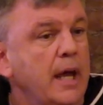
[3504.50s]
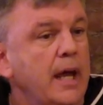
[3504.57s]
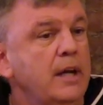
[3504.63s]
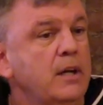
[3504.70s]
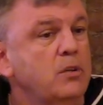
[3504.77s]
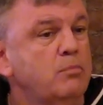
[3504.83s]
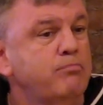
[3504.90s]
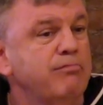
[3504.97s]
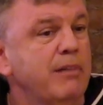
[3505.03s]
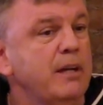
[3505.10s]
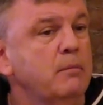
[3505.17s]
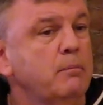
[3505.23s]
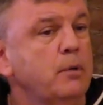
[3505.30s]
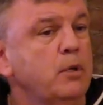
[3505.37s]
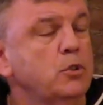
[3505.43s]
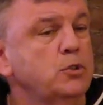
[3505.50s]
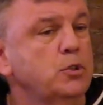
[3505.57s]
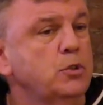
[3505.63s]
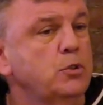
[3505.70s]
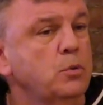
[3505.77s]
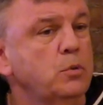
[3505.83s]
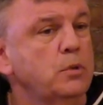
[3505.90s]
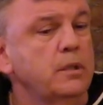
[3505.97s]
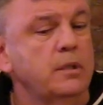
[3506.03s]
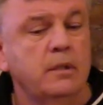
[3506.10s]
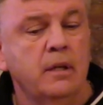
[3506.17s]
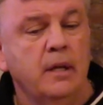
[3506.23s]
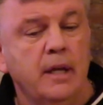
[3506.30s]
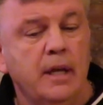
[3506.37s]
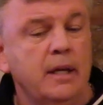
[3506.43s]
and it's brilliant because you're doing
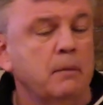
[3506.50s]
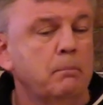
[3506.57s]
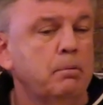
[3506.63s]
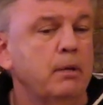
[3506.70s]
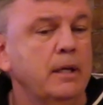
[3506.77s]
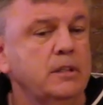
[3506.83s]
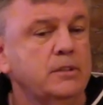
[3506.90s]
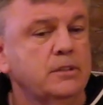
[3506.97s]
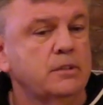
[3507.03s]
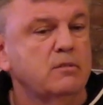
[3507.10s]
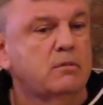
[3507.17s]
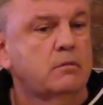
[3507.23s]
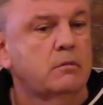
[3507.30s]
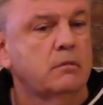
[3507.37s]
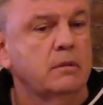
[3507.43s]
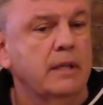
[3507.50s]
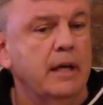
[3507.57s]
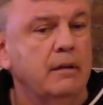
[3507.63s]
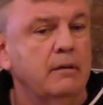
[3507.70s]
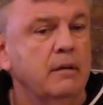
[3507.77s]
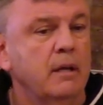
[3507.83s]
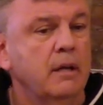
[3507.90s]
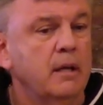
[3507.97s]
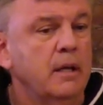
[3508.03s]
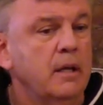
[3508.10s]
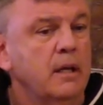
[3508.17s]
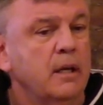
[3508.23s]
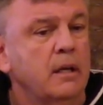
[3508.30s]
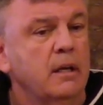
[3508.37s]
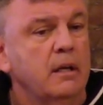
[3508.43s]
it in a place that
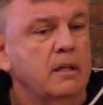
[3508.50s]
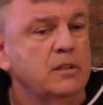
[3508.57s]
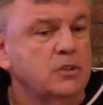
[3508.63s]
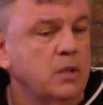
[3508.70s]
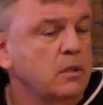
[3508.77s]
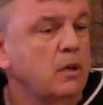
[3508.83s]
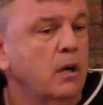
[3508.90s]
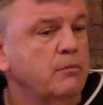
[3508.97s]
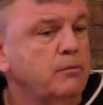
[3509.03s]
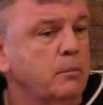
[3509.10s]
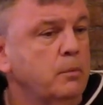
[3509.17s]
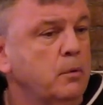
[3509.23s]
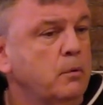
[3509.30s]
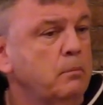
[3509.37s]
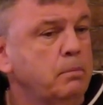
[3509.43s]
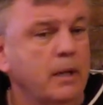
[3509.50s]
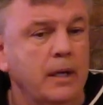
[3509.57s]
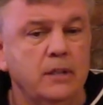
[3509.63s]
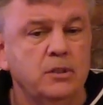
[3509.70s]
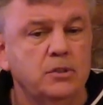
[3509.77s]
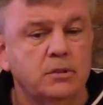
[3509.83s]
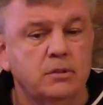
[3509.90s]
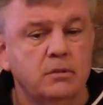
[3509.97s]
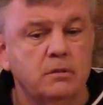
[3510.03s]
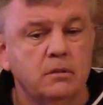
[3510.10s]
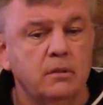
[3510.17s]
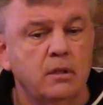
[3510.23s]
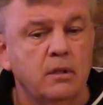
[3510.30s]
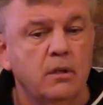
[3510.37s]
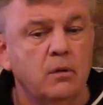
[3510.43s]
is uncomfortable, a place
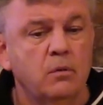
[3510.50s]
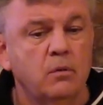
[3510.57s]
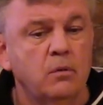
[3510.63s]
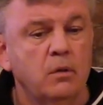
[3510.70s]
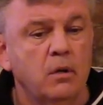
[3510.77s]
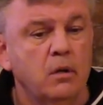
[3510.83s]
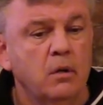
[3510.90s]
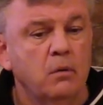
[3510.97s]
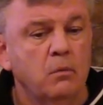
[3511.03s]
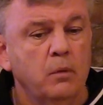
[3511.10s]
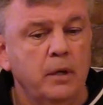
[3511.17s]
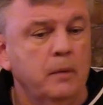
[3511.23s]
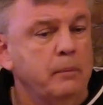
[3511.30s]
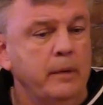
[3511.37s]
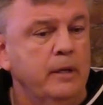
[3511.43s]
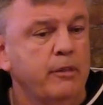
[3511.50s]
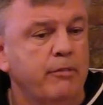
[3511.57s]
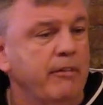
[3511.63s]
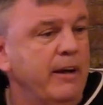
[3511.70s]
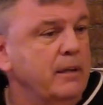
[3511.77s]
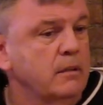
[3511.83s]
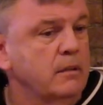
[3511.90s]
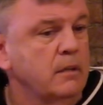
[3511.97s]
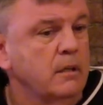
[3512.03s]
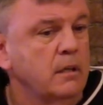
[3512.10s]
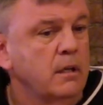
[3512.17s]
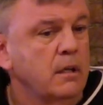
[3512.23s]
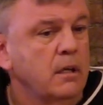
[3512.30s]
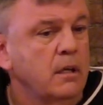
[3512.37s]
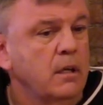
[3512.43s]
you know where you're being threatened.
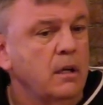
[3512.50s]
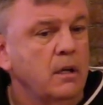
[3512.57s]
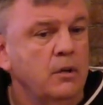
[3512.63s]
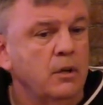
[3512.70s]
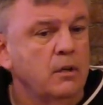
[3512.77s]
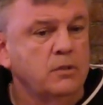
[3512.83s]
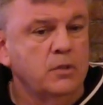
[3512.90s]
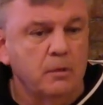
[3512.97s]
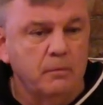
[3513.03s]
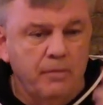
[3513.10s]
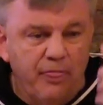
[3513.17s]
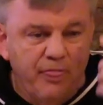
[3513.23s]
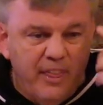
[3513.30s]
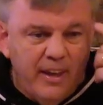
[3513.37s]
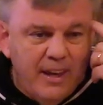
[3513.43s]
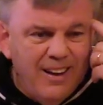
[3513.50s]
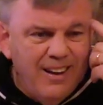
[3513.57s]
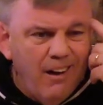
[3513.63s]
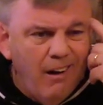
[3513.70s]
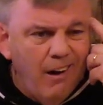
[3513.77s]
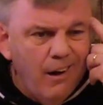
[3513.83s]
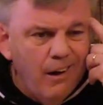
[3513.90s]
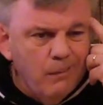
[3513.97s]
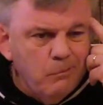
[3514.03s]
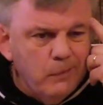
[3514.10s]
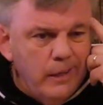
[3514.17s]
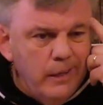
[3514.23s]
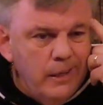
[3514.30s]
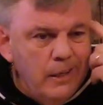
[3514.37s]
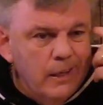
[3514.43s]
You to think
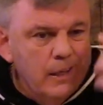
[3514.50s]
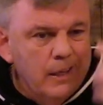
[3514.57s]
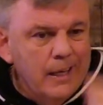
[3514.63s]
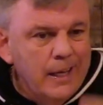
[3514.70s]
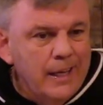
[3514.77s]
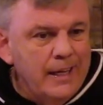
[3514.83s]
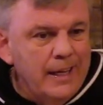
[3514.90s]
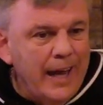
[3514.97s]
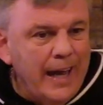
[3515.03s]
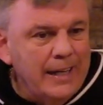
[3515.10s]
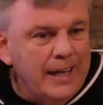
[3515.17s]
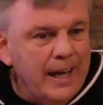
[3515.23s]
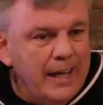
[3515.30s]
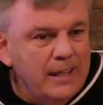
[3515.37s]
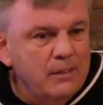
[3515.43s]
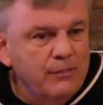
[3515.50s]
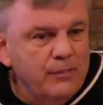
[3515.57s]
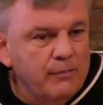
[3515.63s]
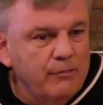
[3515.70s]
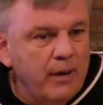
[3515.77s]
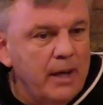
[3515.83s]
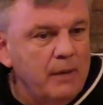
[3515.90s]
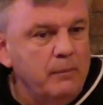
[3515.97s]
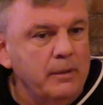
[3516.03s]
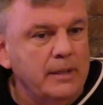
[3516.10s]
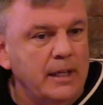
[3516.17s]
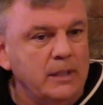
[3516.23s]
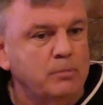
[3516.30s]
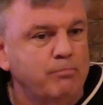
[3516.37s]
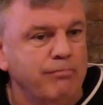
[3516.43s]
calmly in that kind of
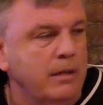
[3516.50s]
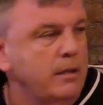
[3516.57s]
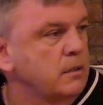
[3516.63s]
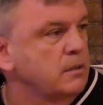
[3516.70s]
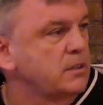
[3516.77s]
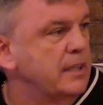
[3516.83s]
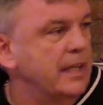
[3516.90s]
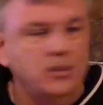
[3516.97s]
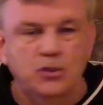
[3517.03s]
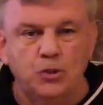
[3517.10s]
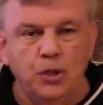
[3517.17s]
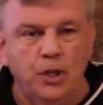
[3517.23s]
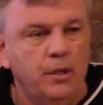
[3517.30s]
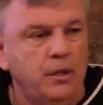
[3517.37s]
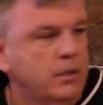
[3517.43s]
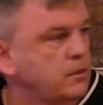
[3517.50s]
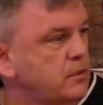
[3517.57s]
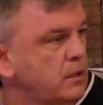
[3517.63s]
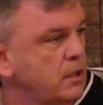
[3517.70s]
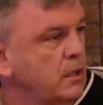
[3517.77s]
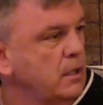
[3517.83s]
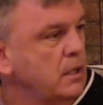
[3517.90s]
environment. That's brilliance. That's genius.